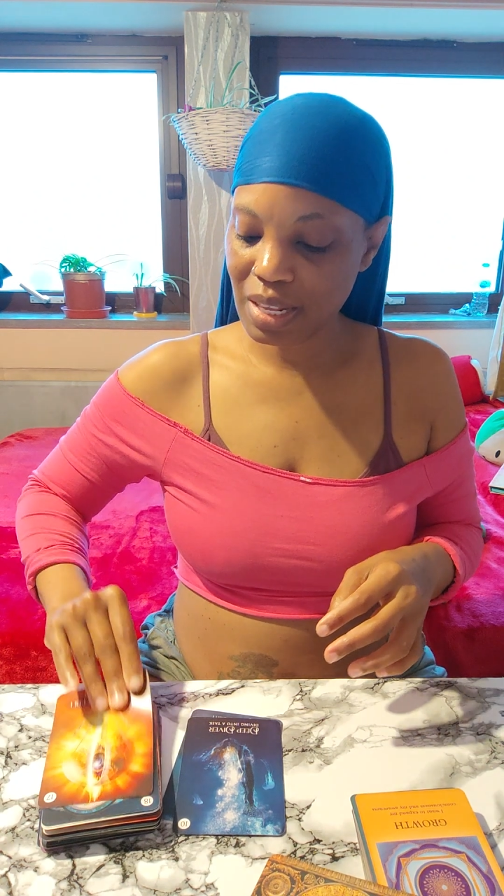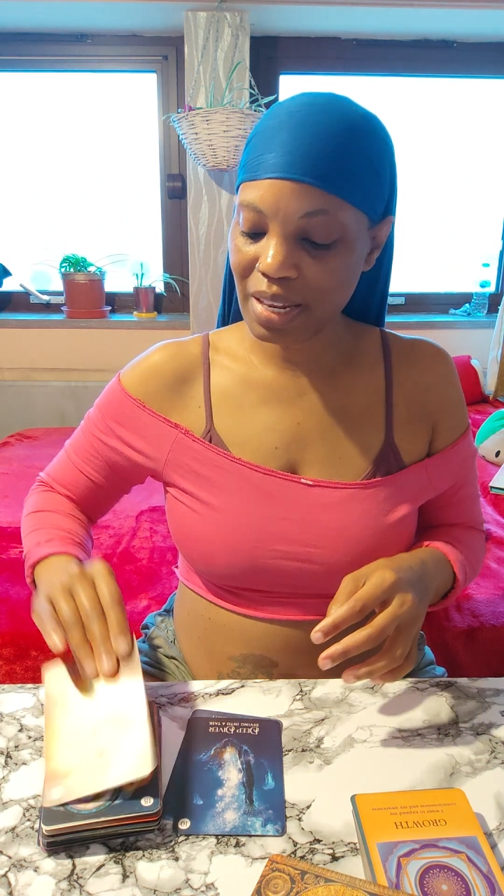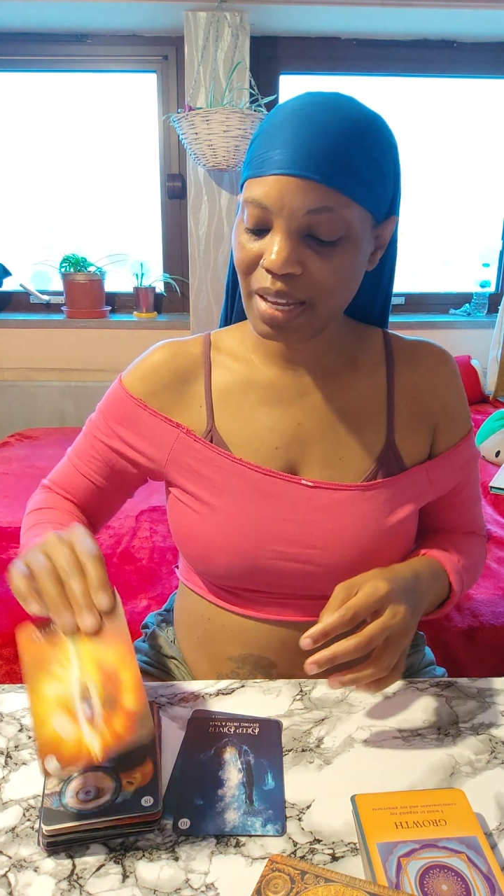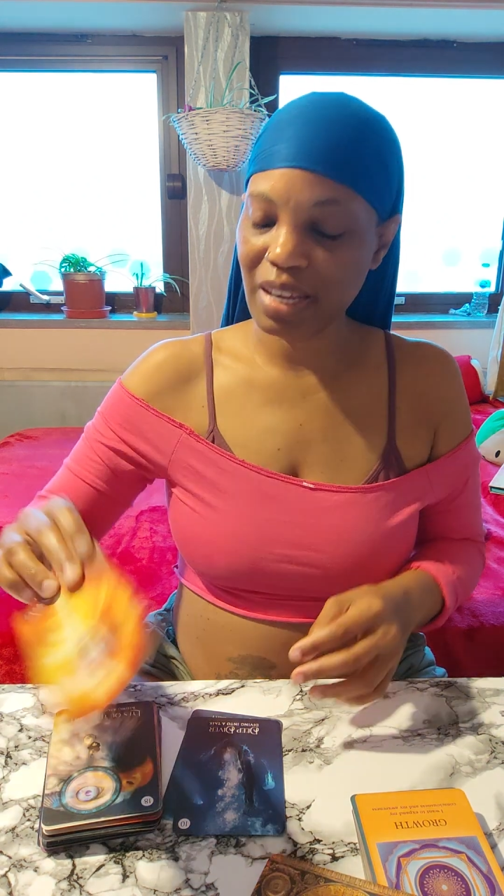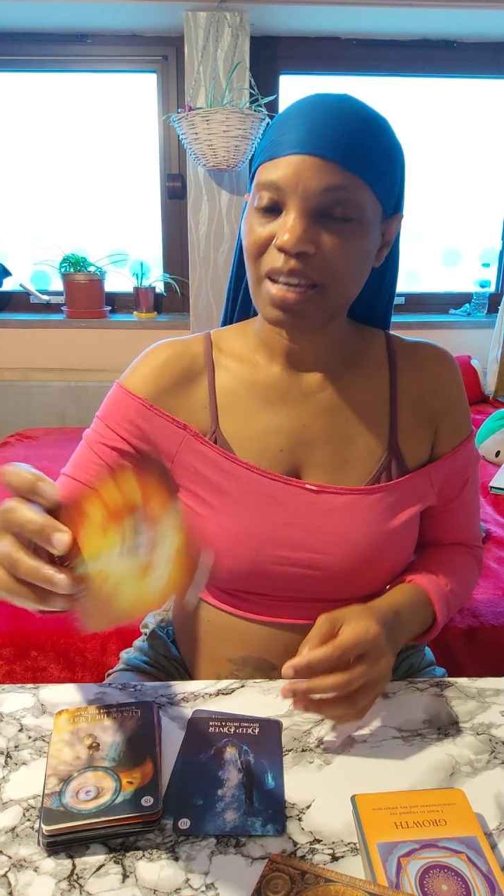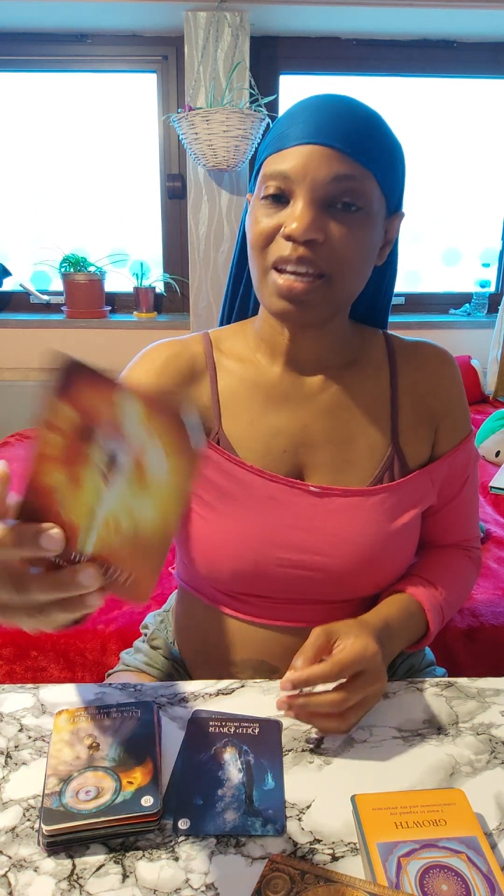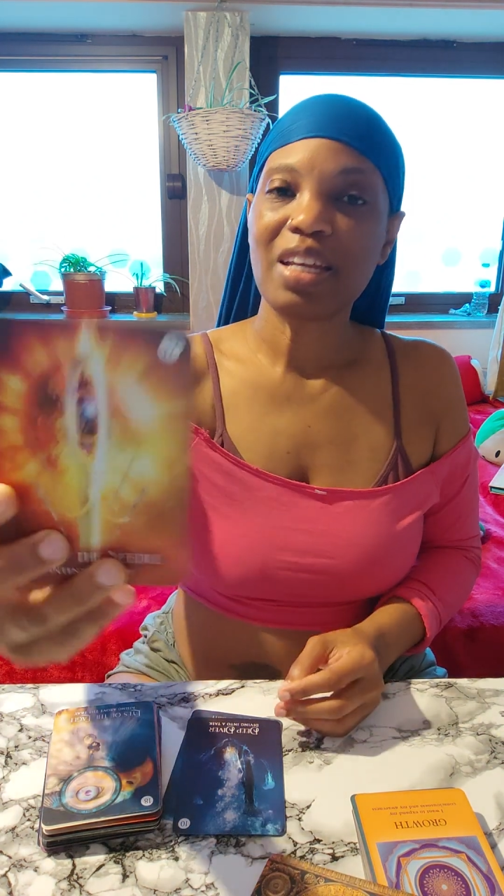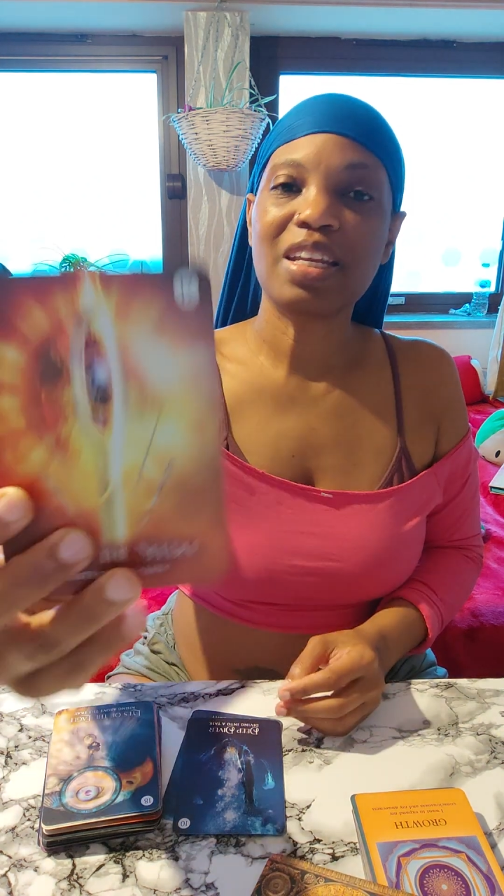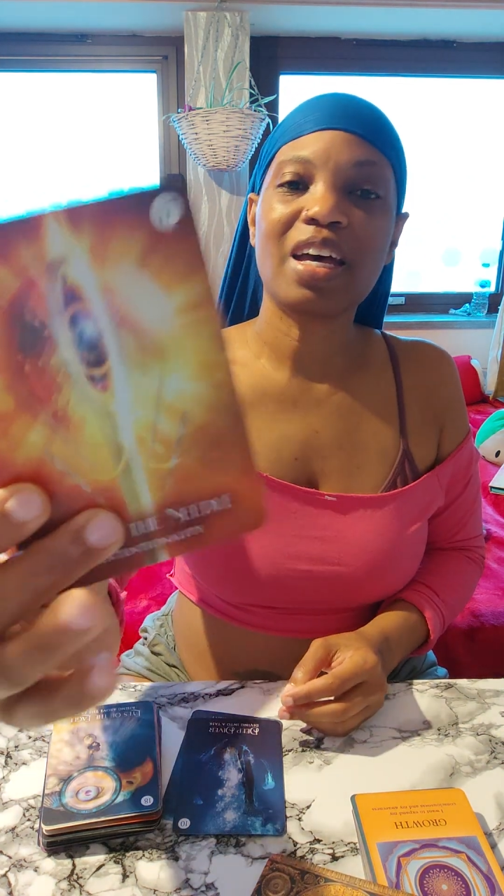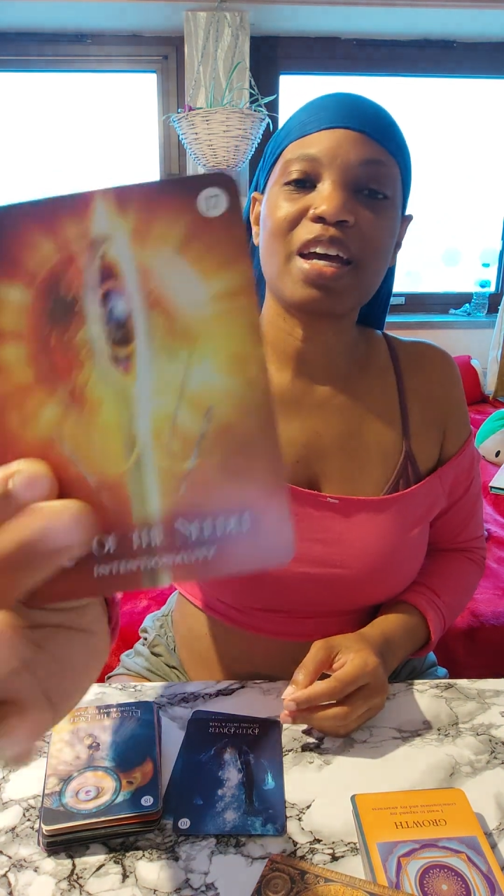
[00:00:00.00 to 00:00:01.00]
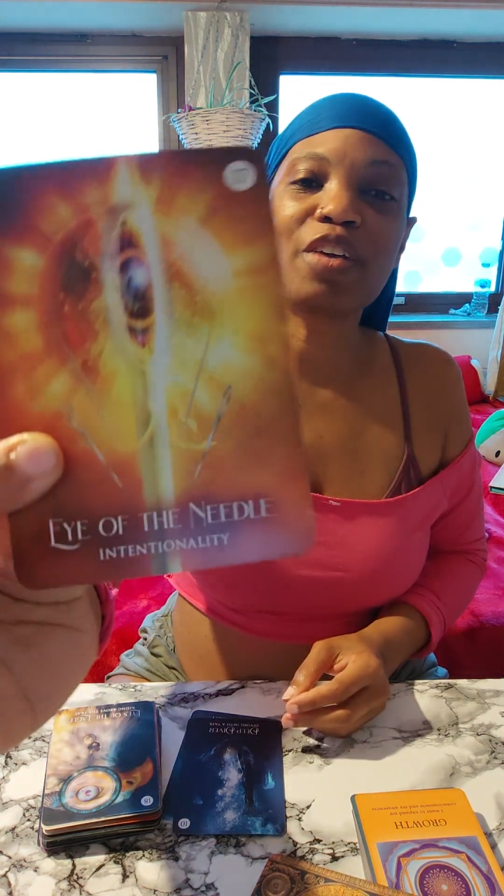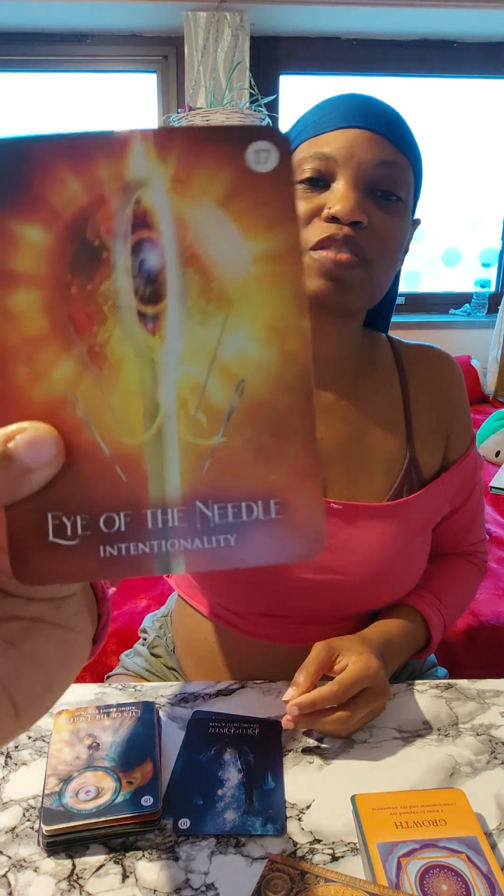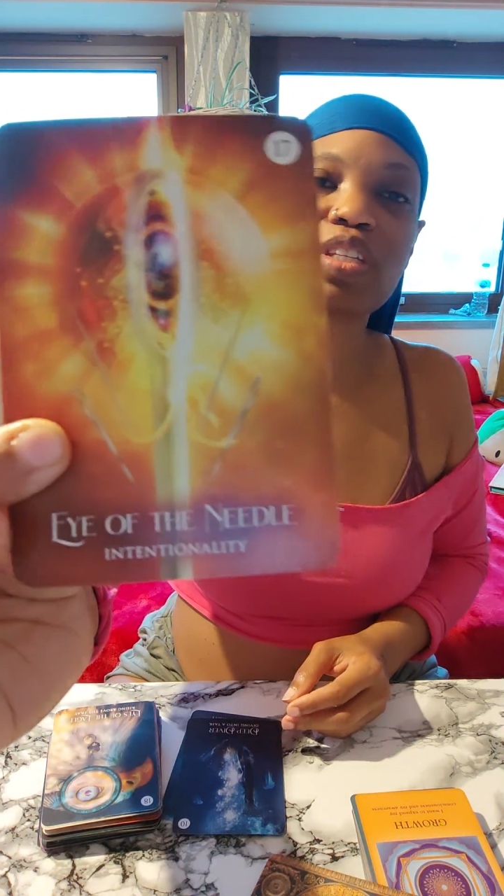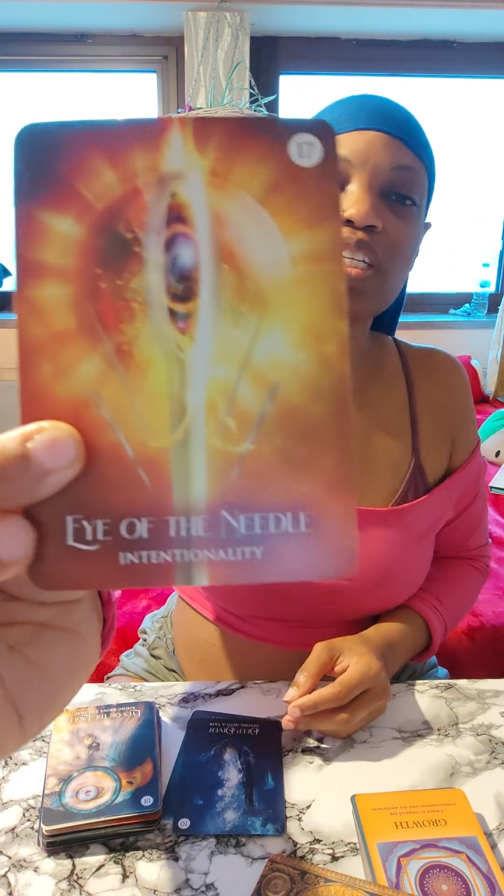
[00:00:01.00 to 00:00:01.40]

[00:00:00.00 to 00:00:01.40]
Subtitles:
Like the eye of the